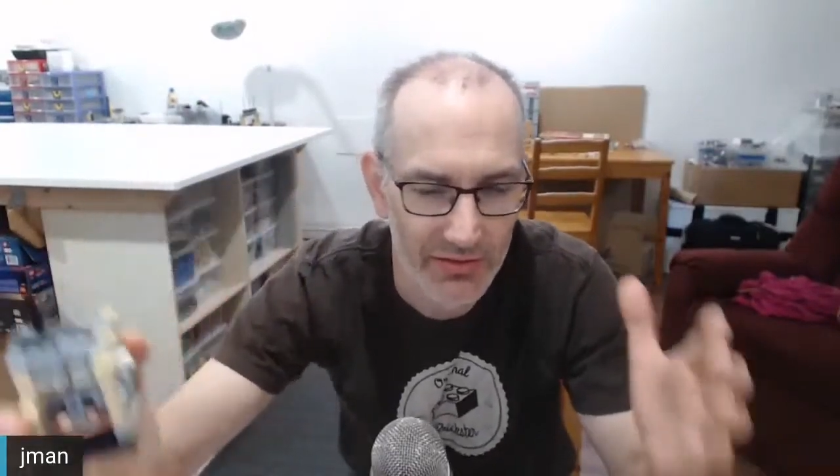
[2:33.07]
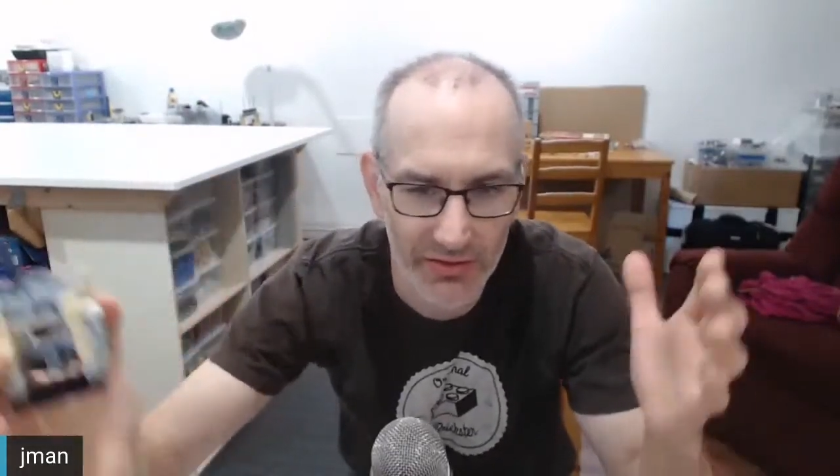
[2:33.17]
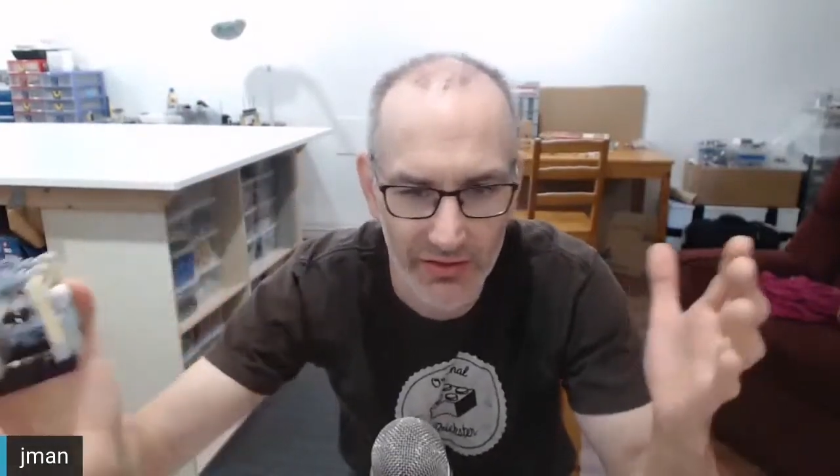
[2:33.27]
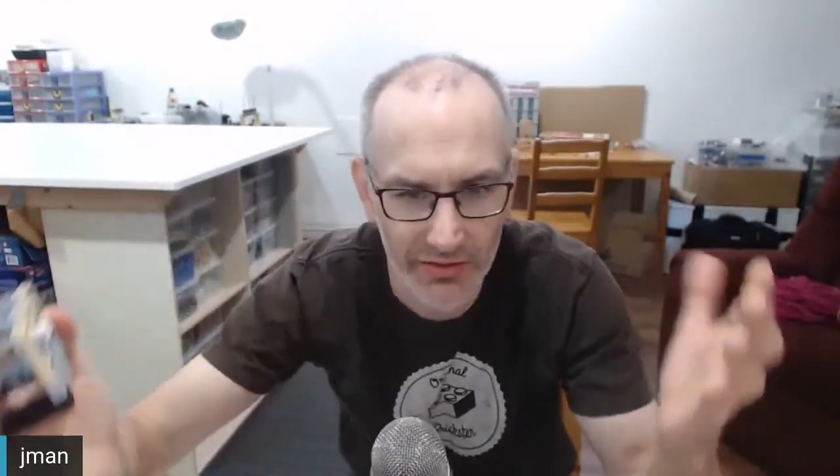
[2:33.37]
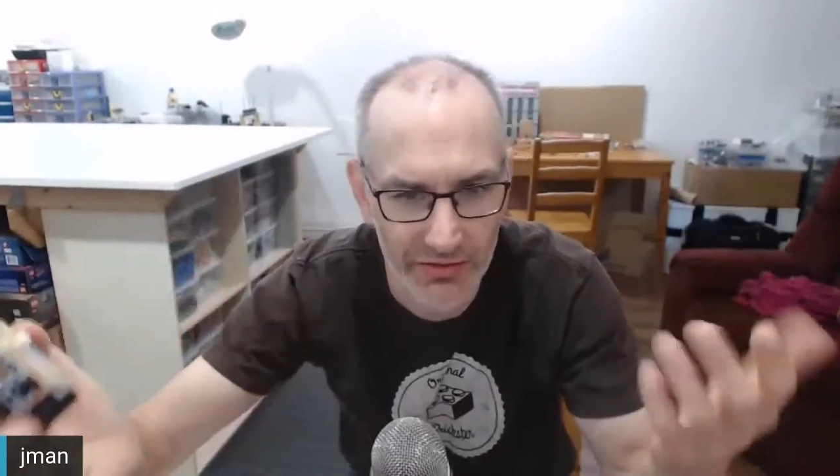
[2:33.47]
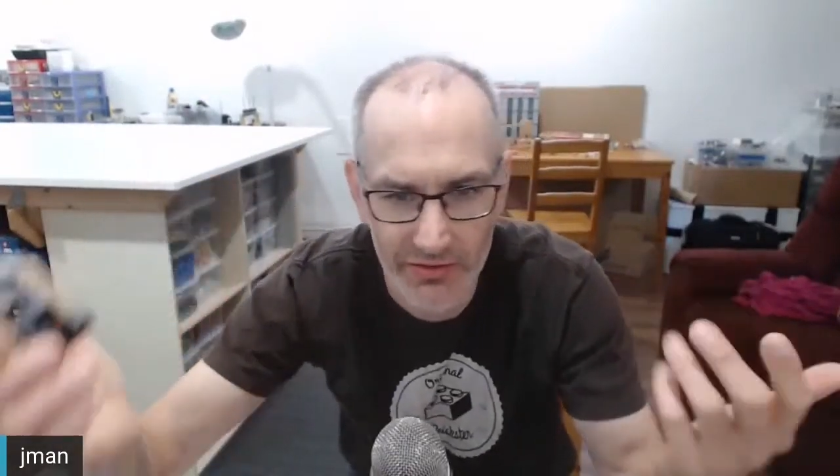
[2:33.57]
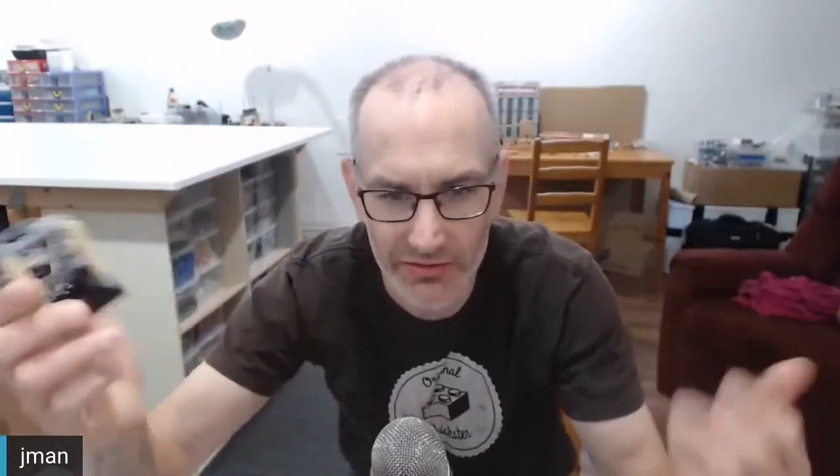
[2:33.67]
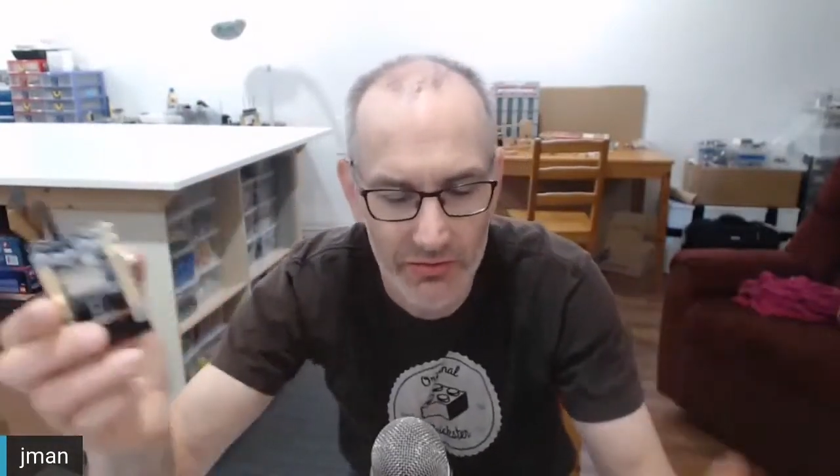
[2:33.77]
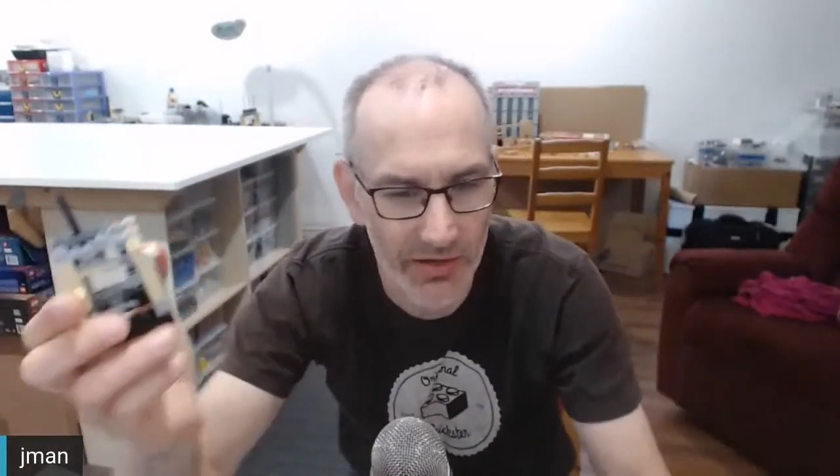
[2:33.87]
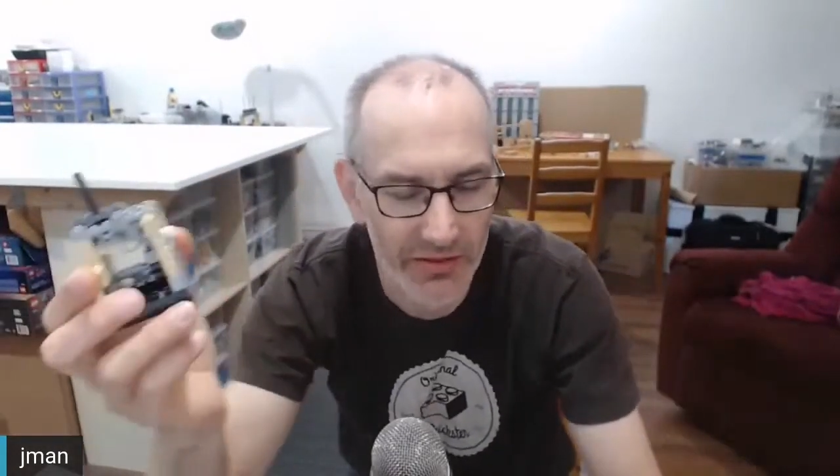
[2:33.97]
on a
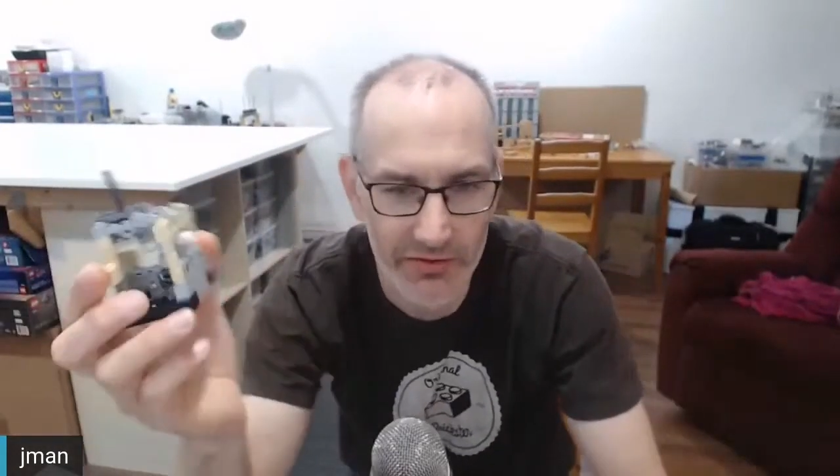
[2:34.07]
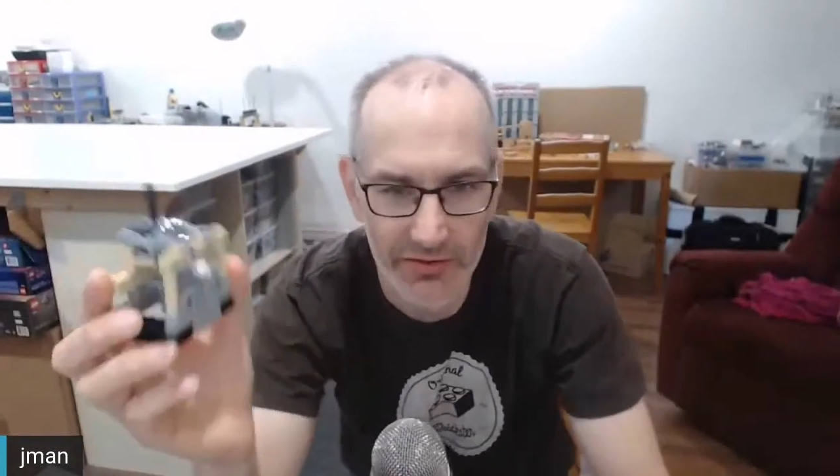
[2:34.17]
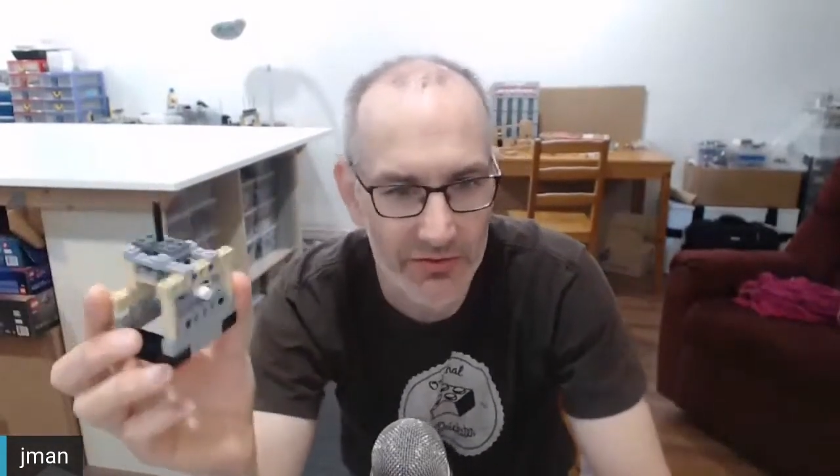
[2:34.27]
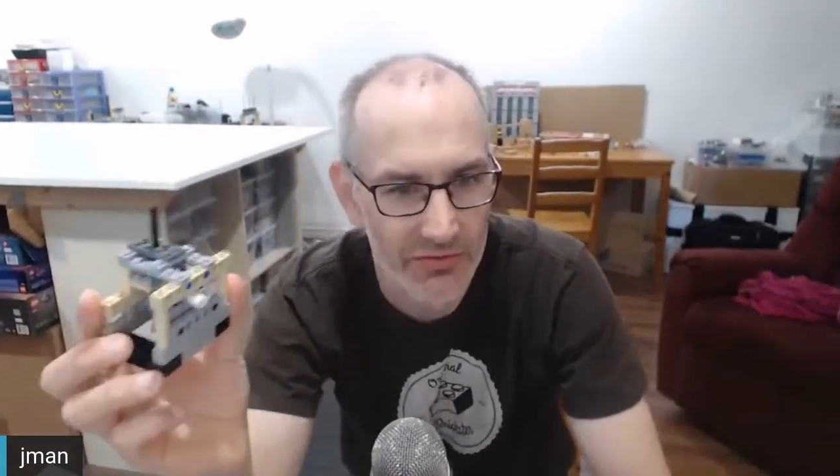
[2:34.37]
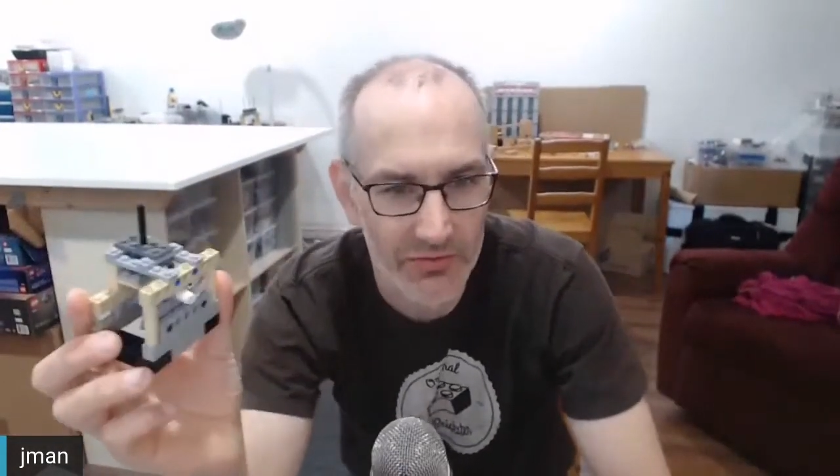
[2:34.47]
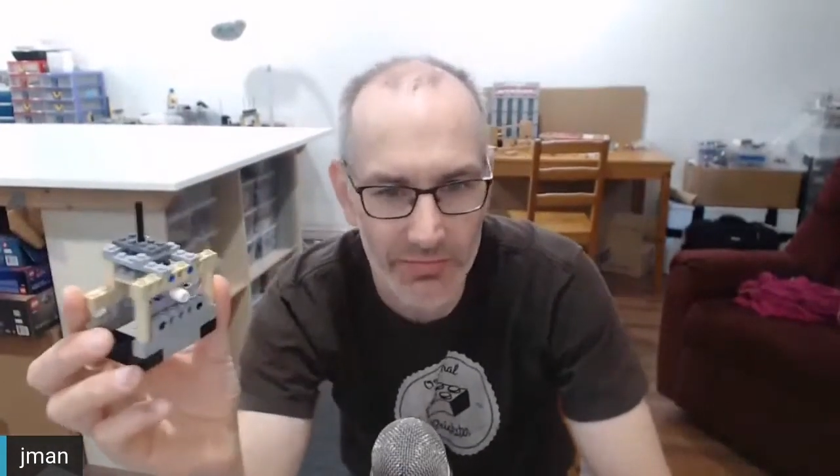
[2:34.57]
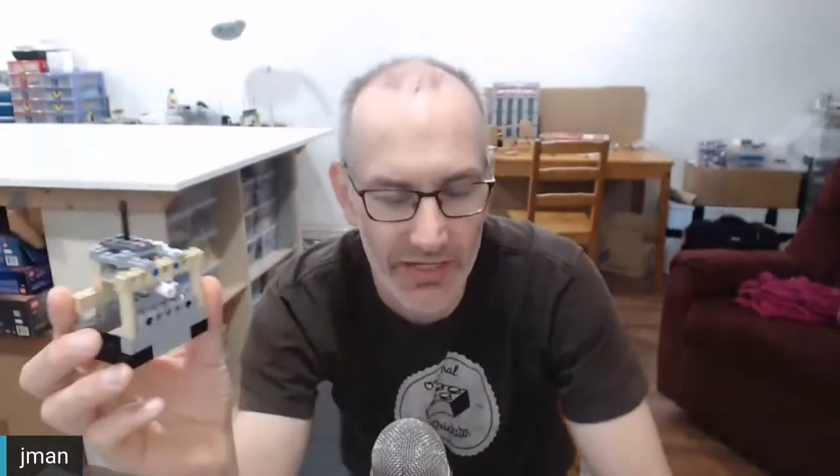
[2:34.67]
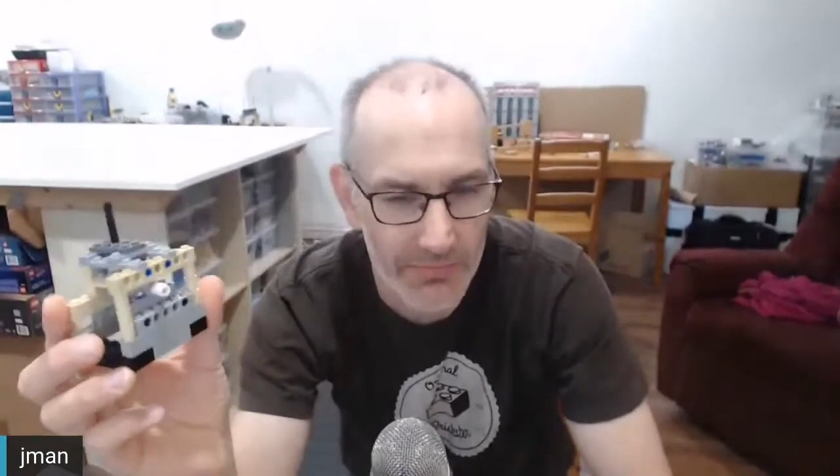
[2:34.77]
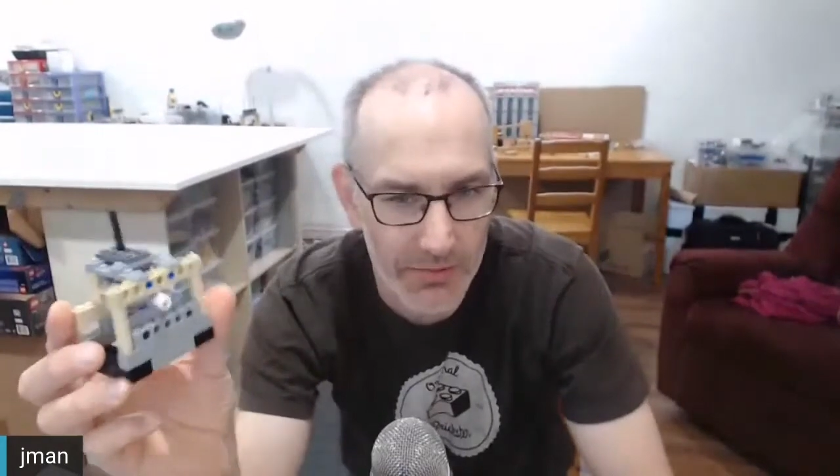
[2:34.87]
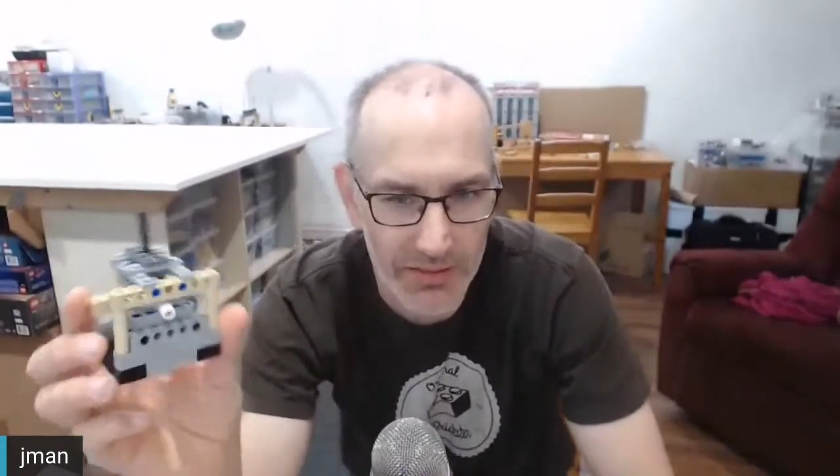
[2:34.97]
32 by 32
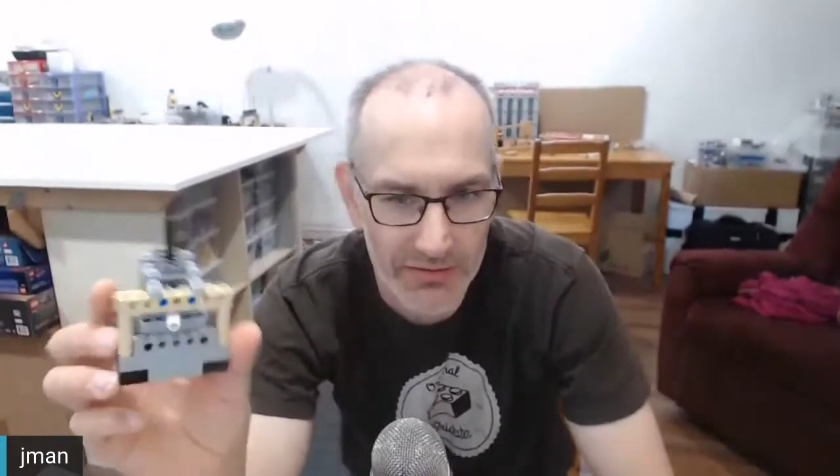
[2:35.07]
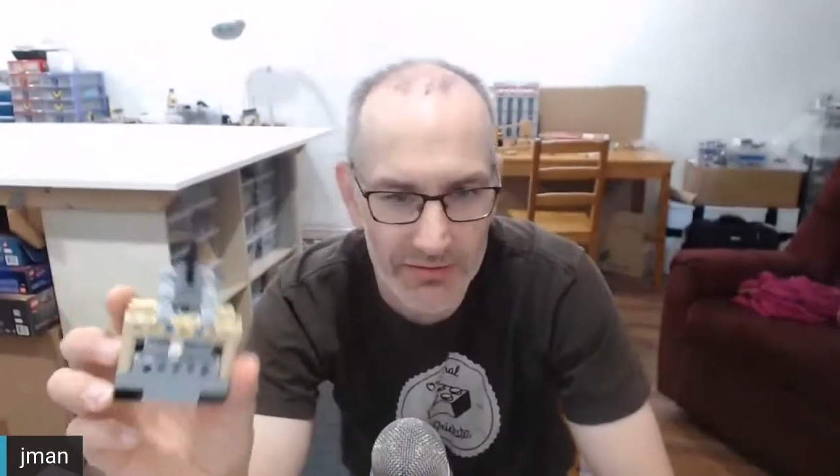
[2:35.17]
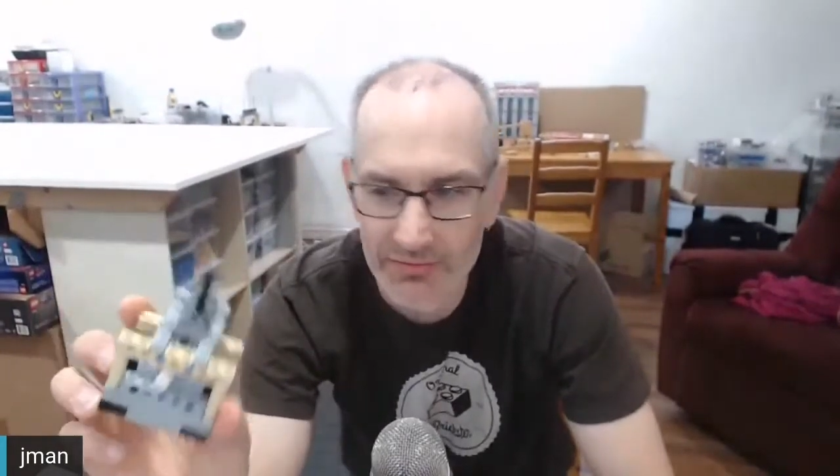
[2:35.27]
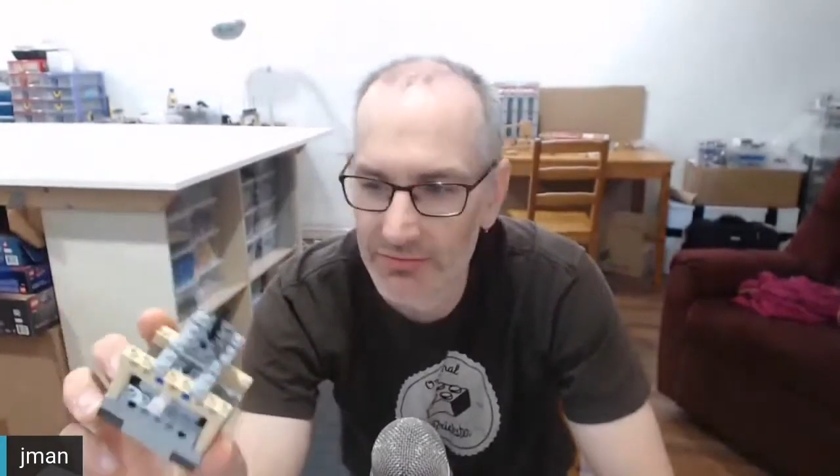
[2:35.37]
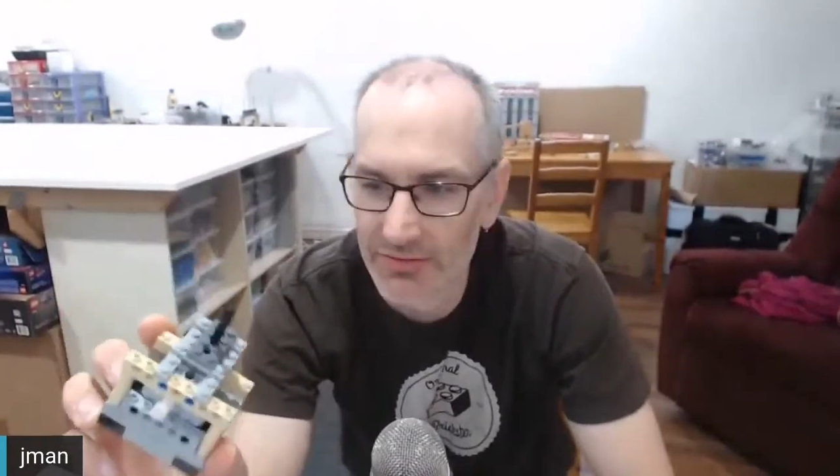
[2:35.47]
base plate